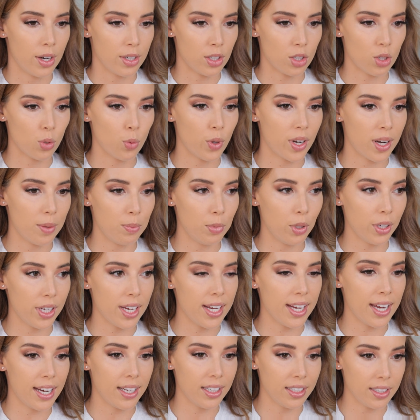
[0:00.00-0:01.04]
All right, so when I'm
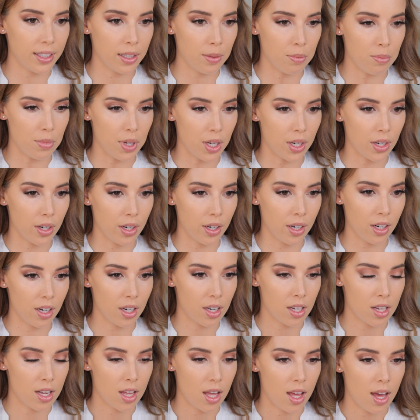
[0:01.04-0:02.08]
looking at it in the mirror,
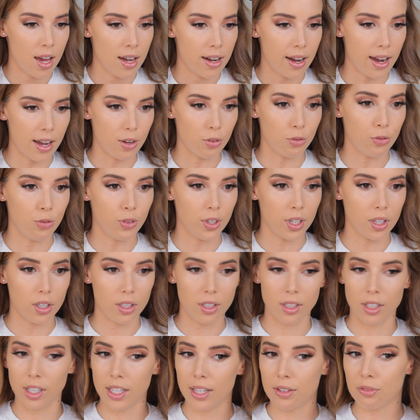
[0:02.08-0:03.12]
I
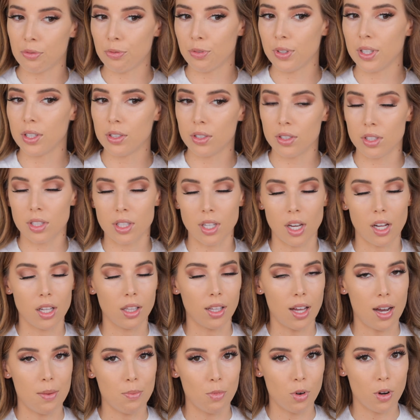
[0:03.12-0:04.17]
feel it feels a
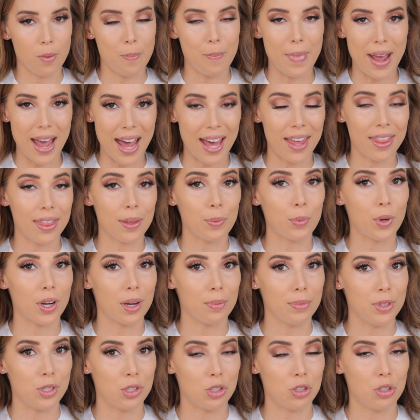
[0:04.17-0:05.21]
lot more matte than what
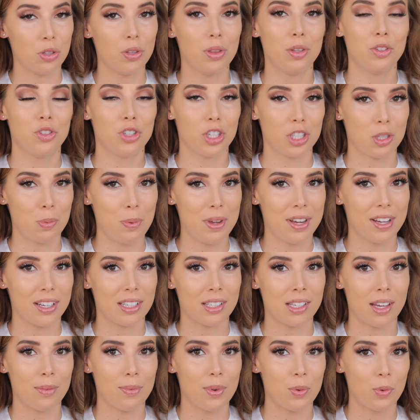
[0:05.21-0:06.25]
I'm used to just
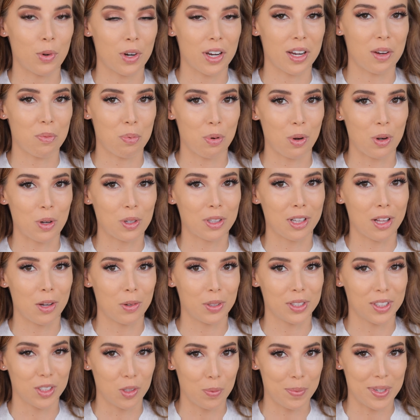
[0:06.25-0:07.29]
because I've been wearing Pro Glow
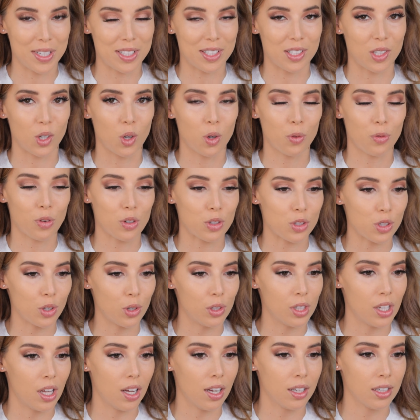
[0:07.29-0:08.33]
and Luminous Silk for
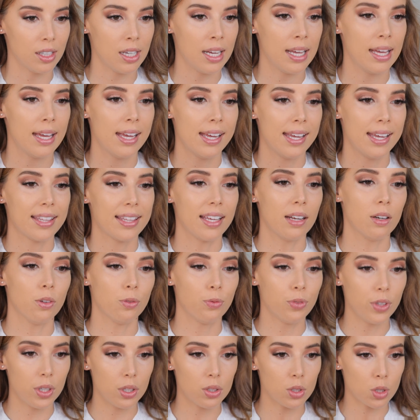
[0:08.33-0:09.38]
so long that it
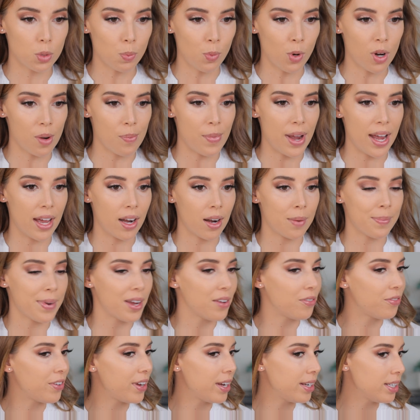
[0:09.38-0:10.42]
feels more matte on
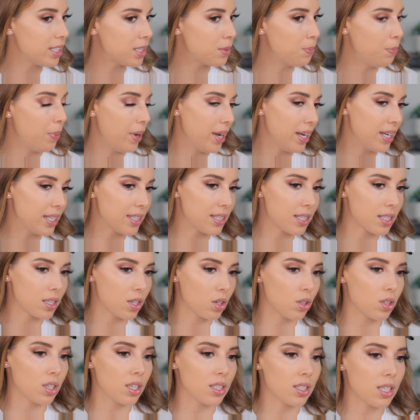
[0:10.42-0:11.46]
my face, but it
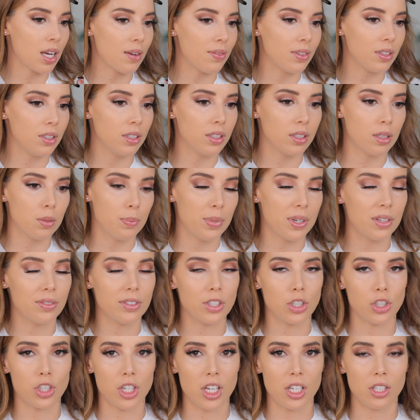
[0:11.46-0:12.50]
still does have a little bit of
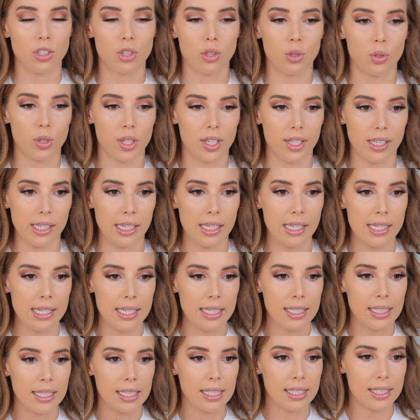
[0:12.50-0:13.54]
a sheen to it.
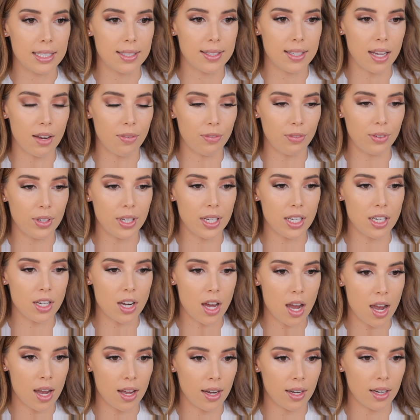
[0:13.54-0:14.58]
It's definitely
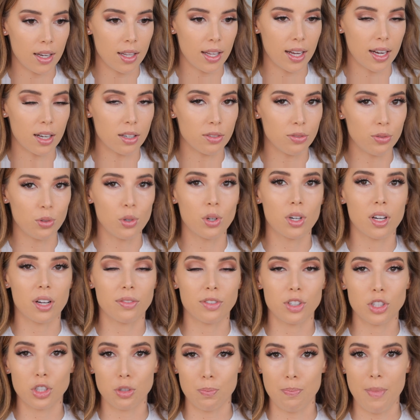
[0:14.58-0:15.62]
not like a full
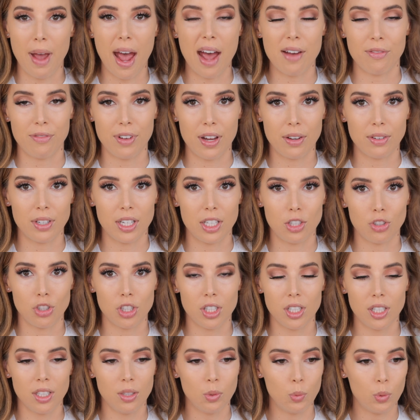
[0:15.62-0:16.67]
coverage matte
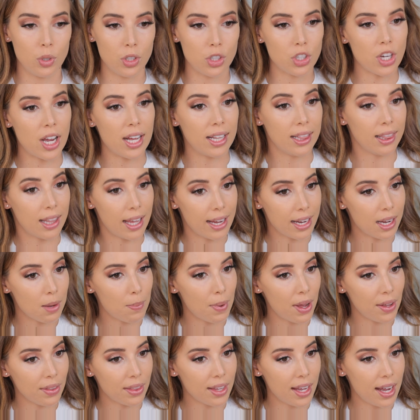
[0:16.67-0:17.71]
foundation, which I like
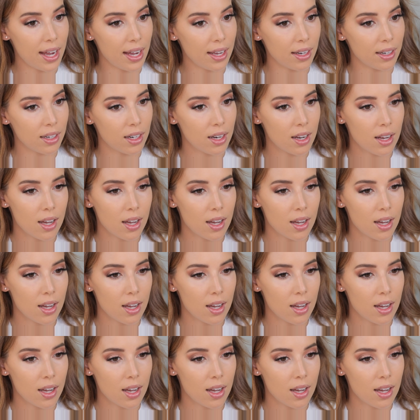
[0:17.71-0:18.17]
about that.